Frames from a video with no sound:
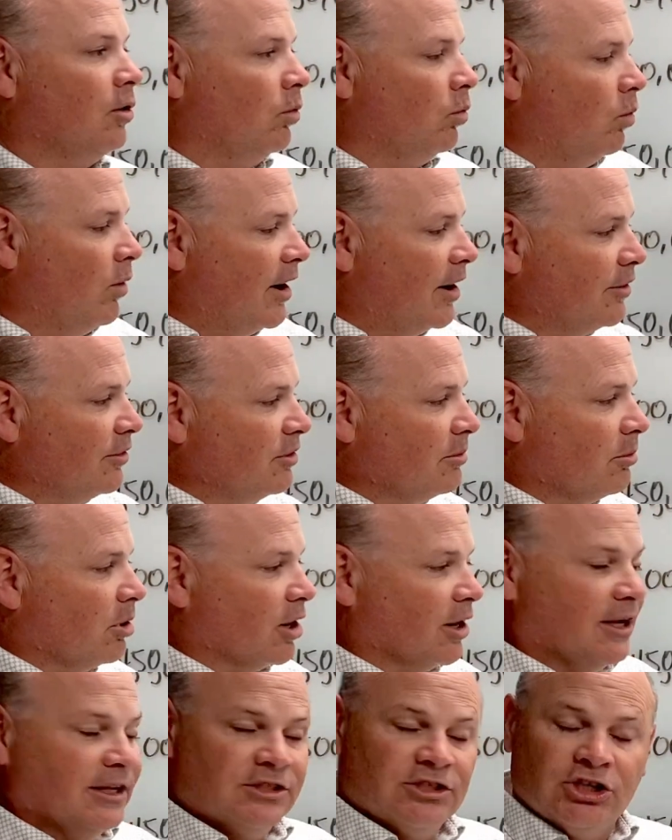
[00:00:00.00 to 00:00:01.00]
where the
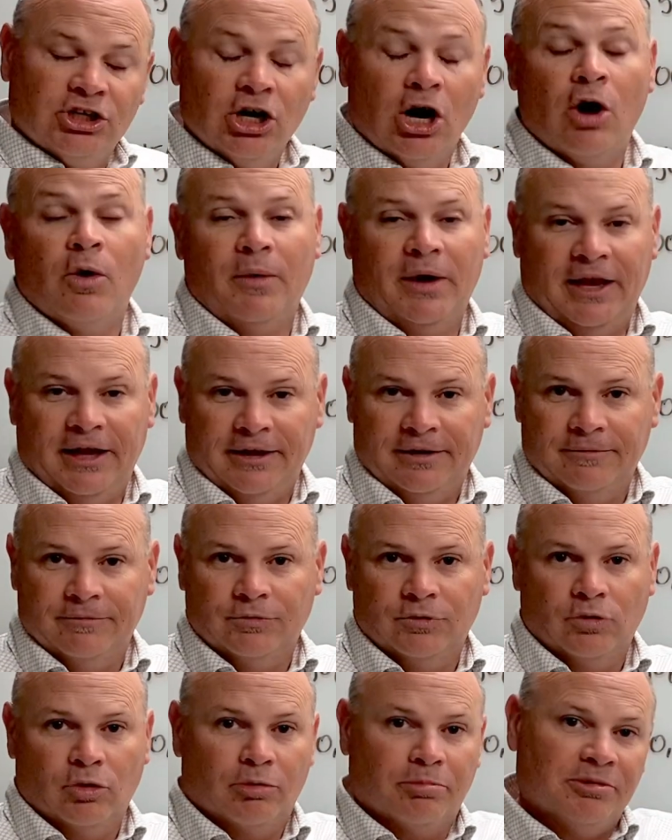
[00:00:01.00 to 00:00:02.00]
market's going
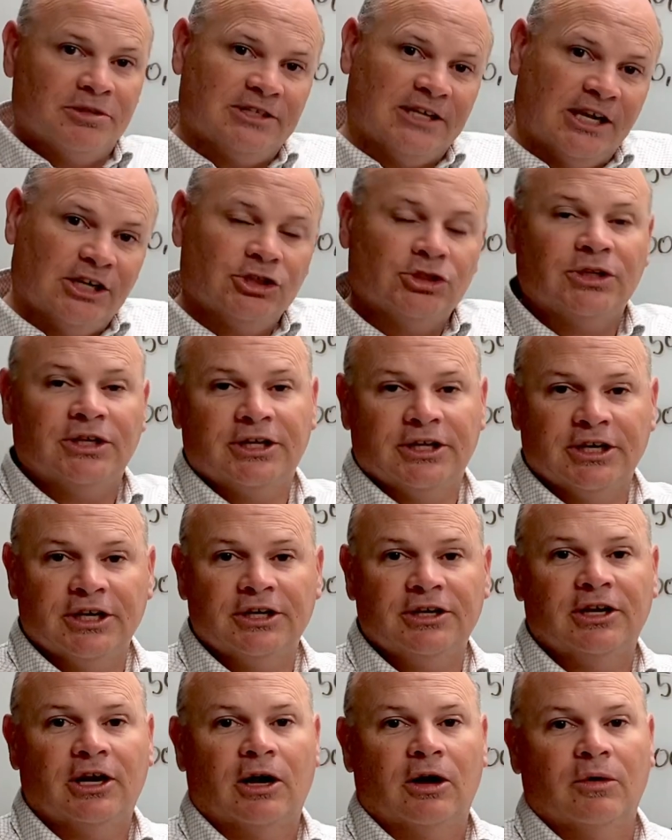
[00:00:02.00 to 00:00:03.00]
or potentially
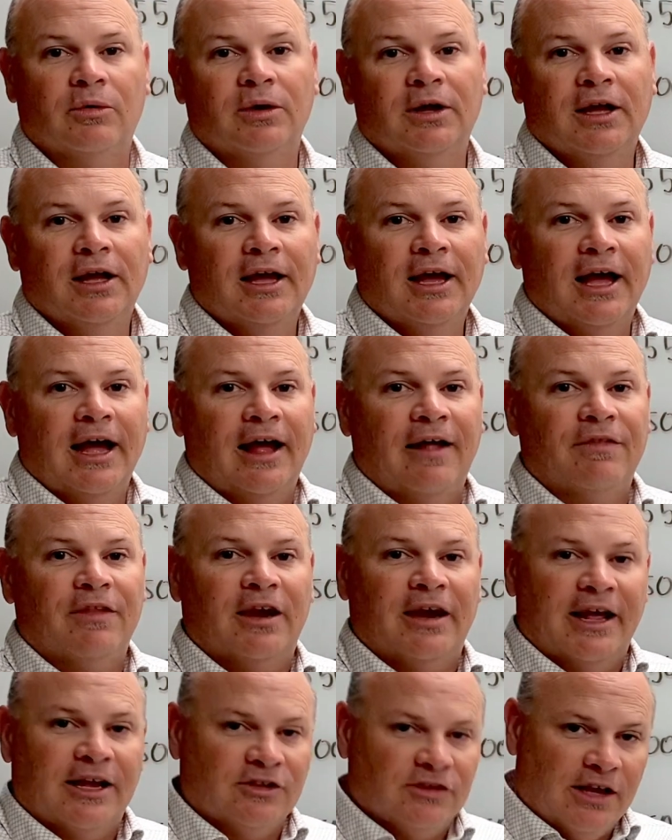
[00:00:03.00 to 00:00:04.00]
could go, and
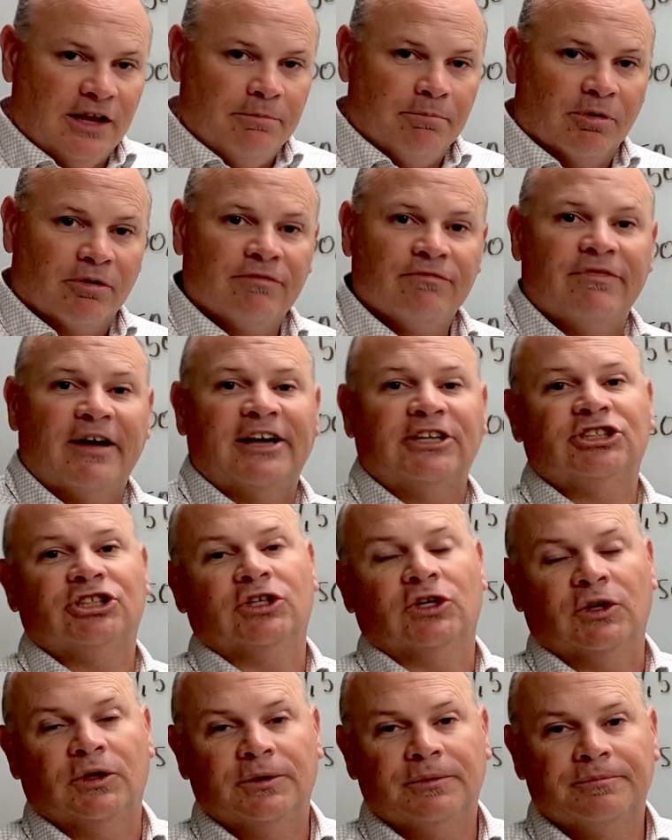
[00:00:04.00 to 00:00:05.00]
then as a
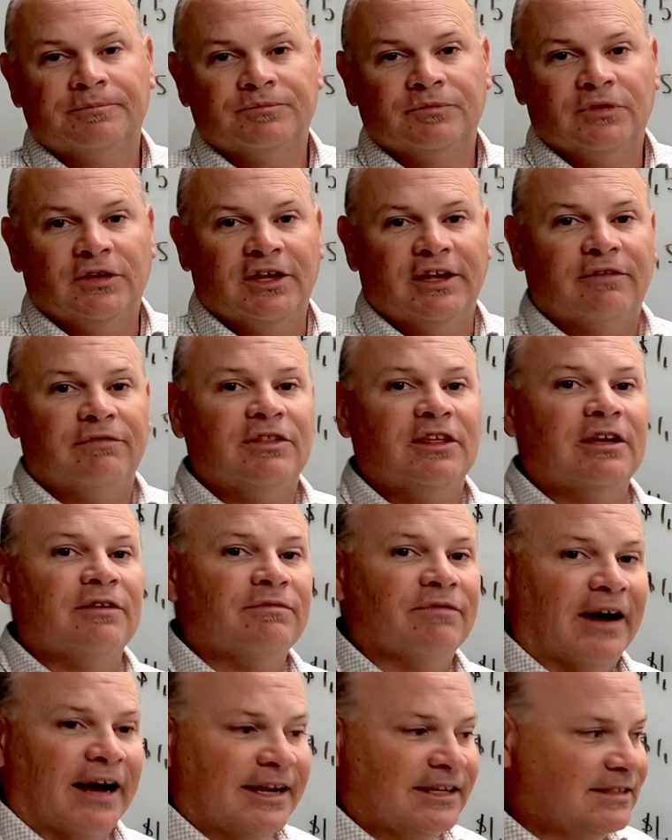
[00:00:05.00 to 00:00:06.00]
professional, give the
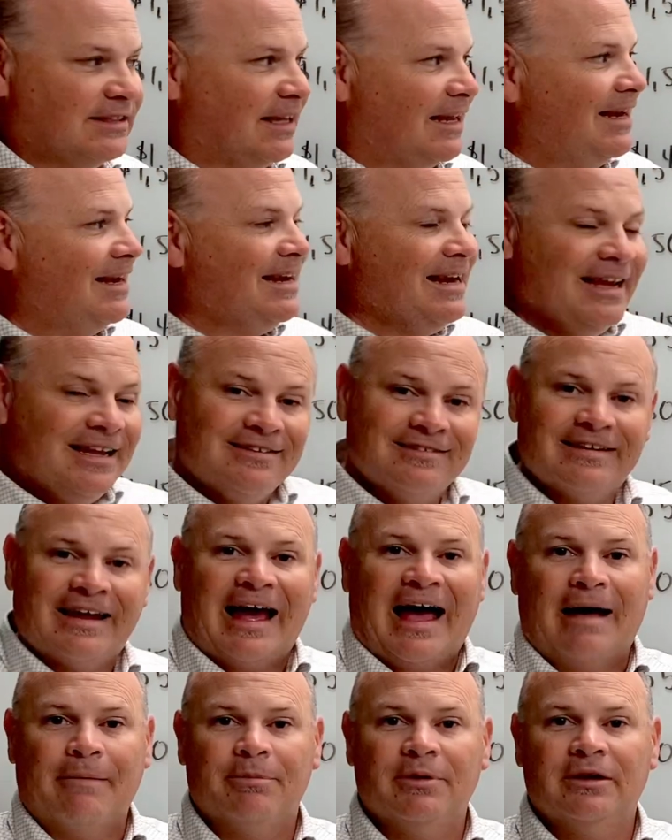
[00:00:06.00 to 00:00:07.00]
advice that needs to
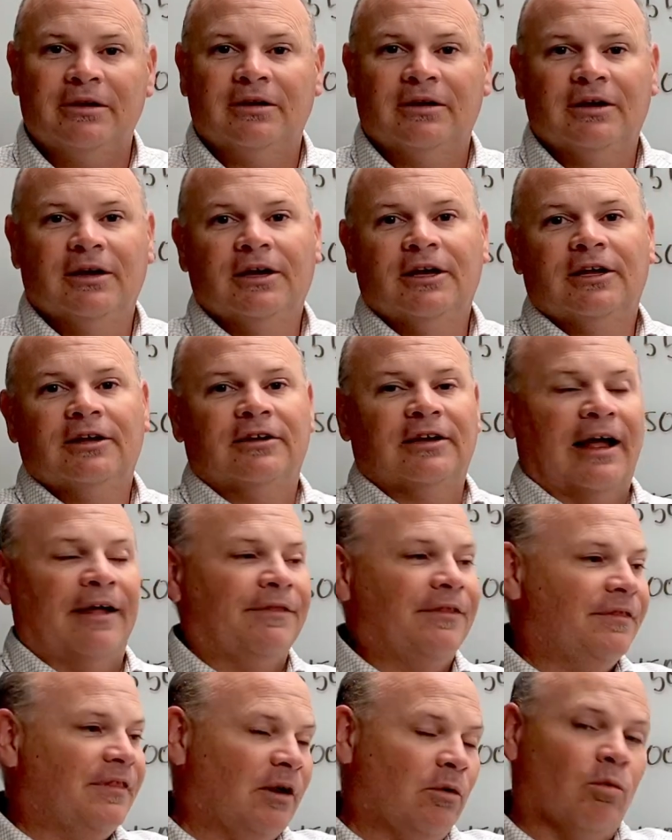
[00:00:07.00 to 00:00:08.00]
happen, not
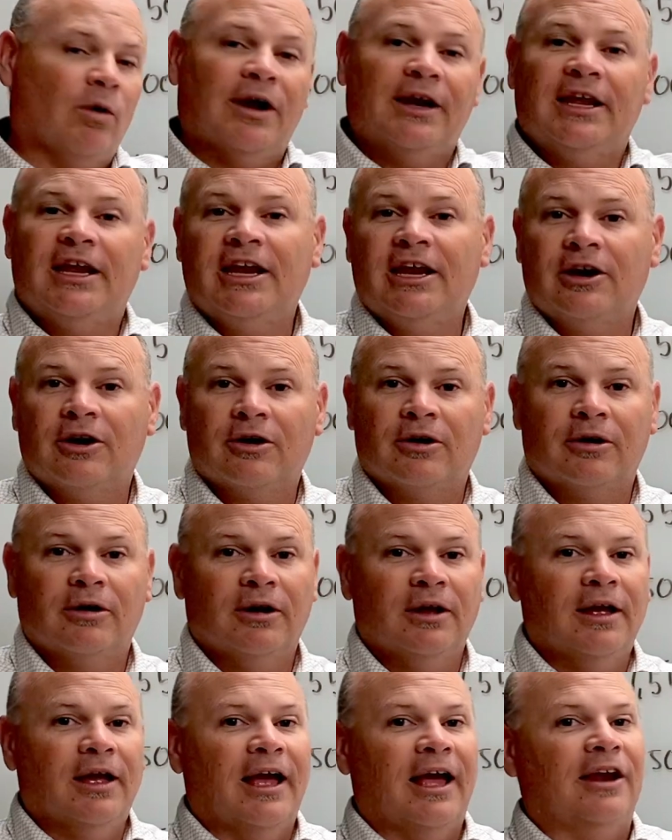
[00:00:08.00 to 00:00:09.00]
that they want to hear
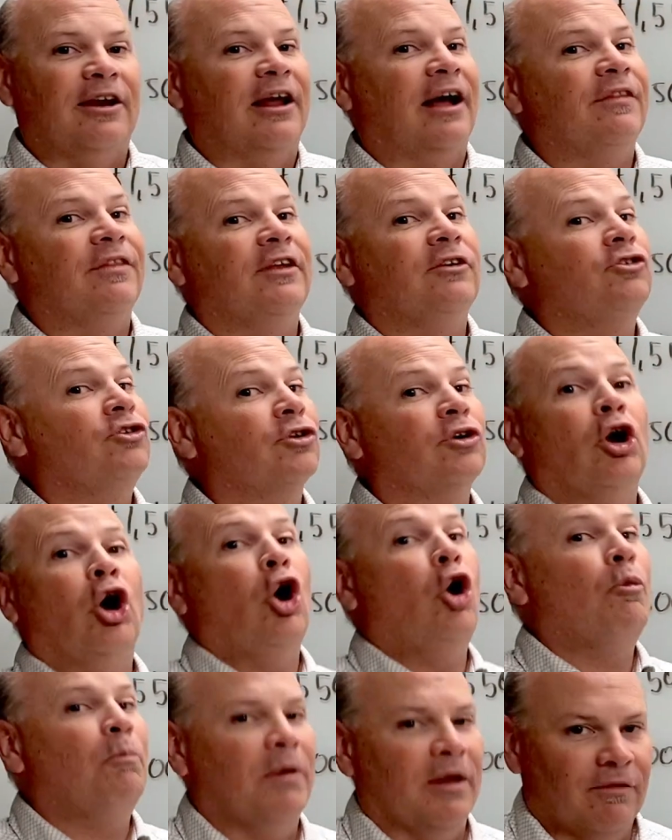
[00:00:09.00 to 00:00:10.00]
and not that you're
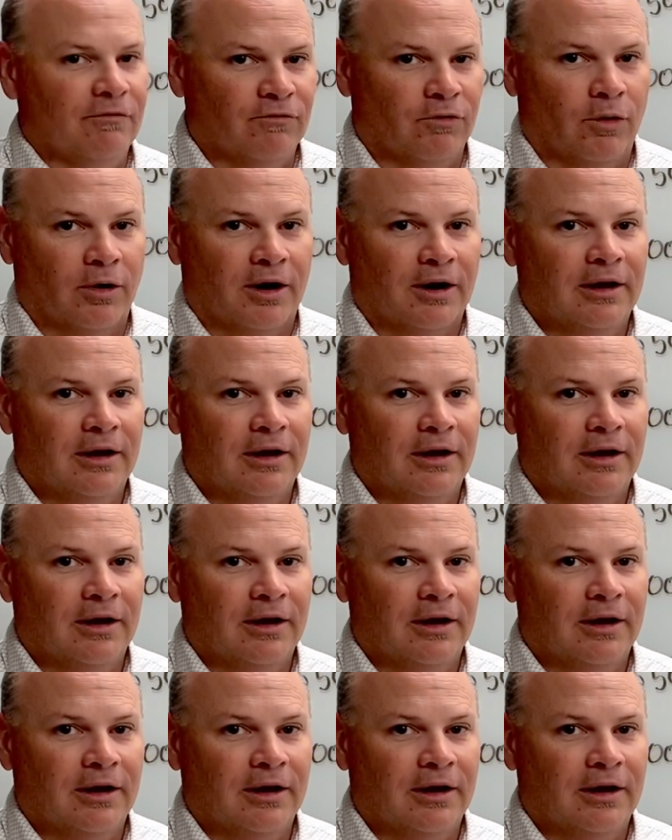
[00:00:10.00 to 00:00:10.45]
hoping for,